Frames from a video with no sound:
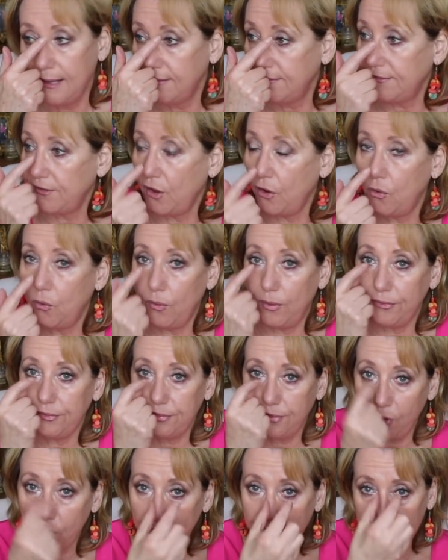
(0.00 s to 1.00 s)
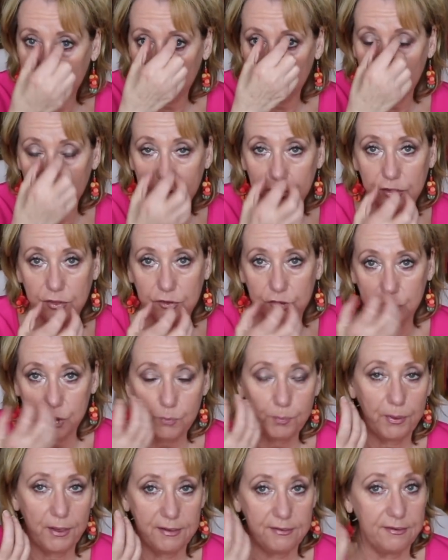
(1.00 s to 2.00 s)
So those are the
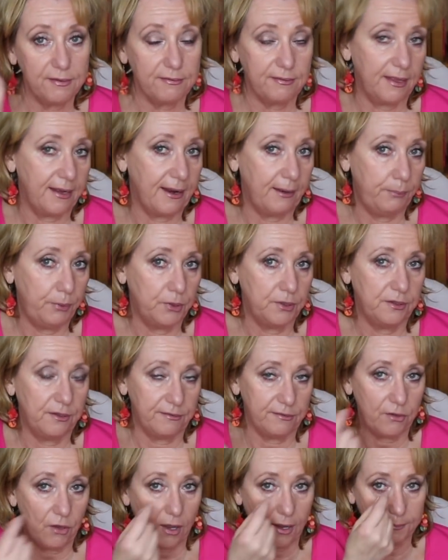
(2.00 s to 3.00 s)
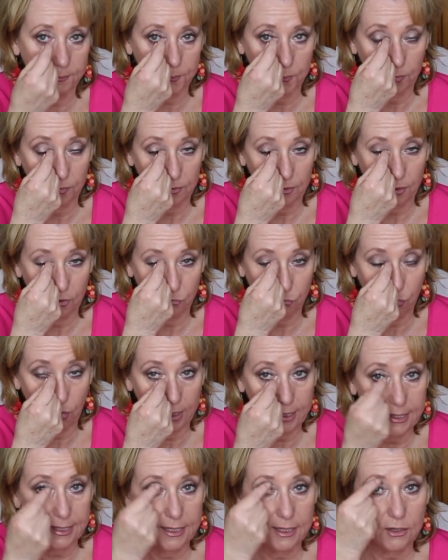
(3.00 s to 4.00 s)
two places that I put this on,
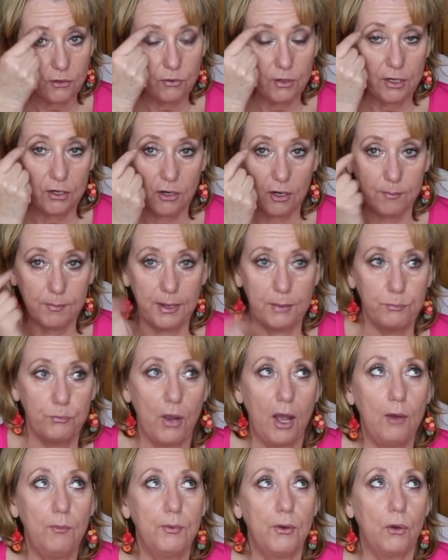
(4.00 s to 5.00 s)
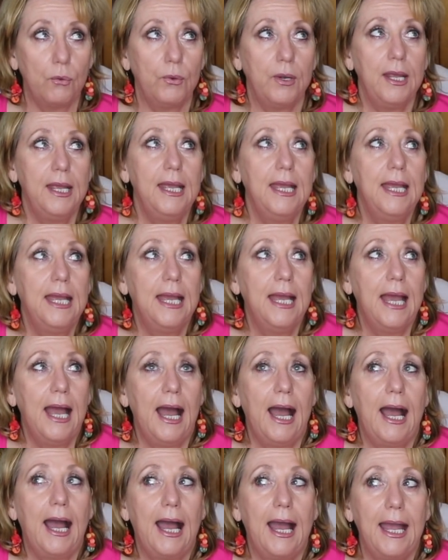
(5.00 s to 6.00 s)
right here and on my brow bone.
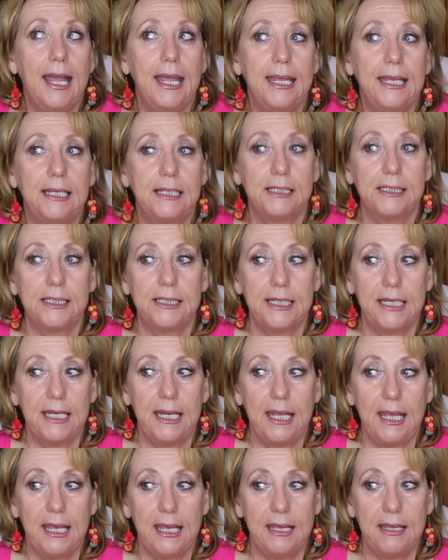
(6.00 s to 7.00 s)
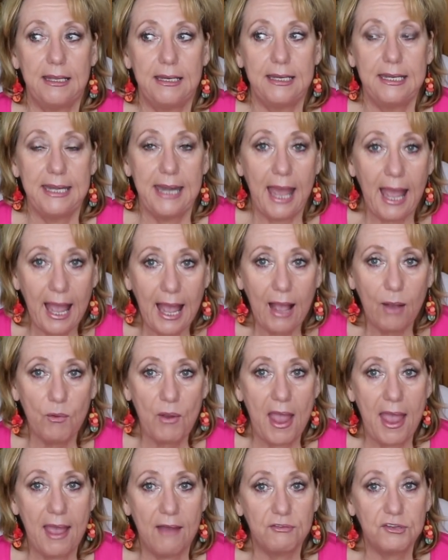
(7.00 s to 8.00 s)
I now
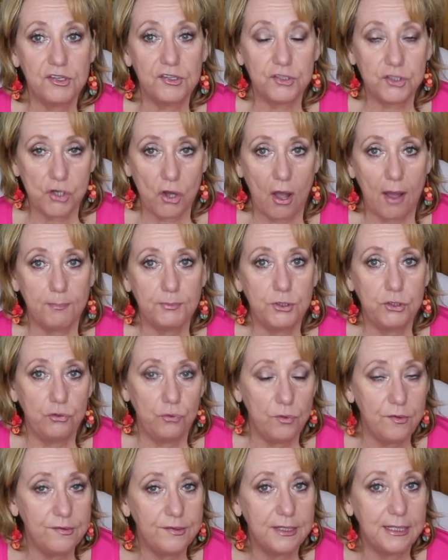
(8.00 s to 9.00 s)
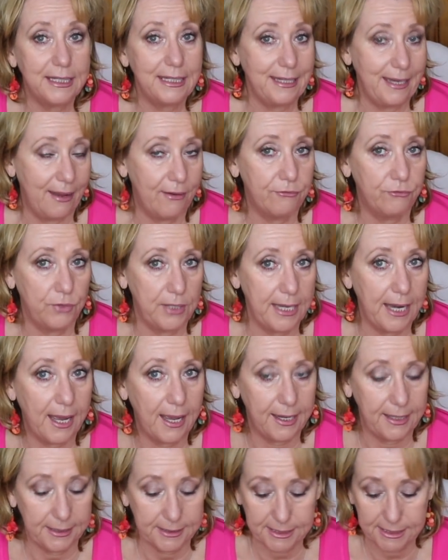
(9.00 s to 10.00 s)
have stopped using it every
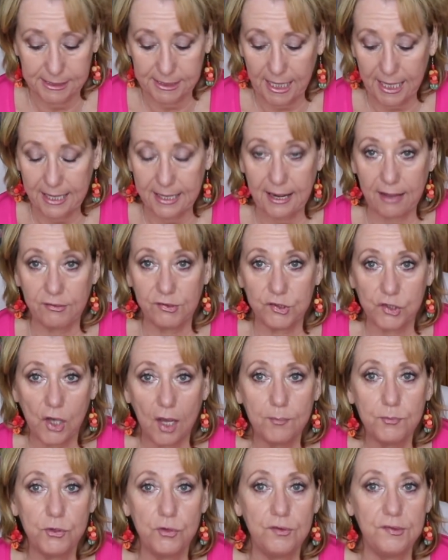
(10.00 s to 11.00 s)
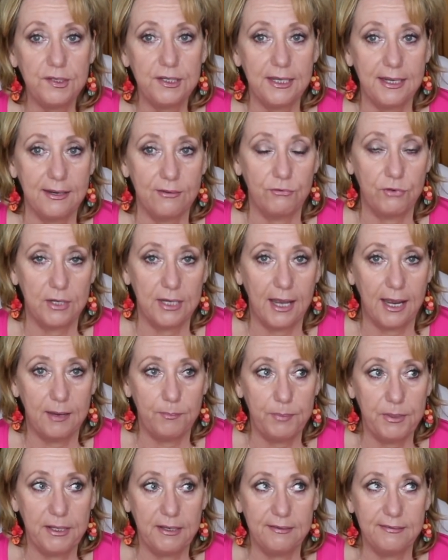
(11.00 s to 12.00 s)
night. And I stopped using it every
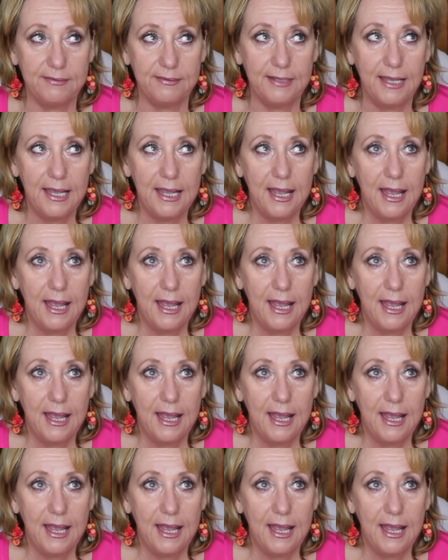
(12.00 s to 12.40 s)
night because